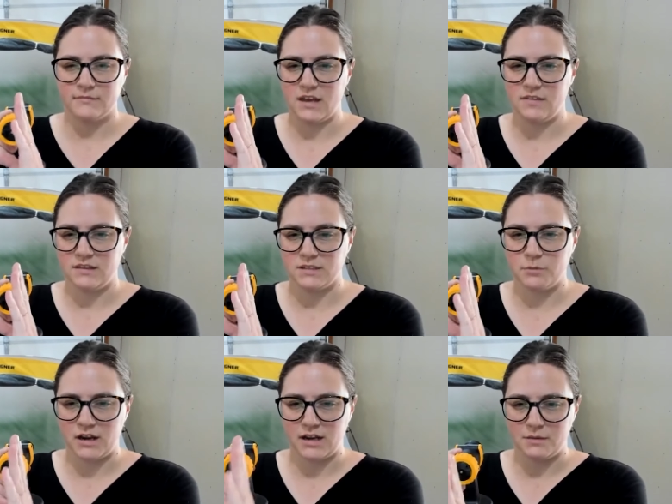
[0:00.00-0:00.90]
and the
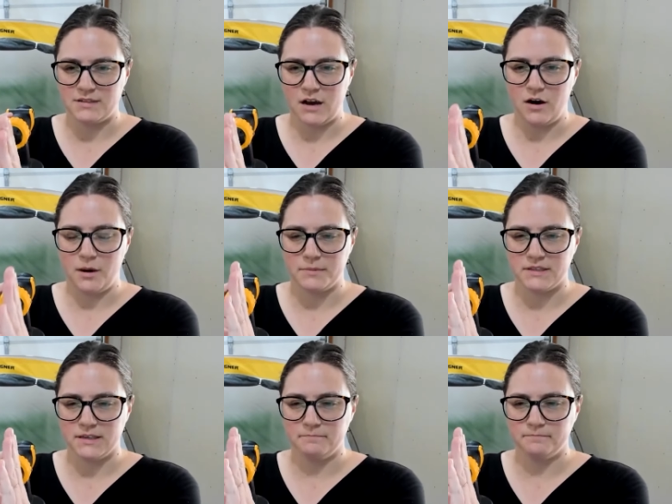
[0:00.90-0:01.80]
spray comes out
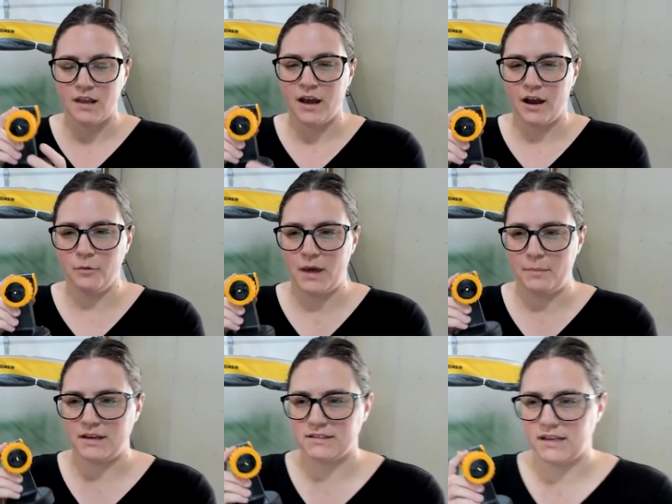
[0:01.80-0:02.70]
opposite. I hope that
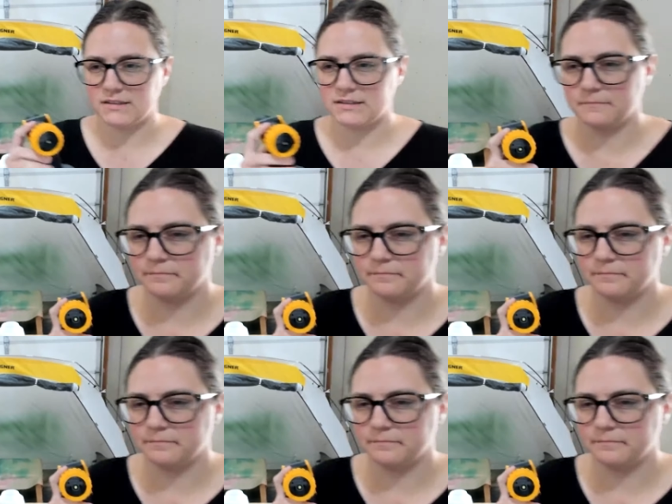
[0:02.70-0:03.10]
makes sense.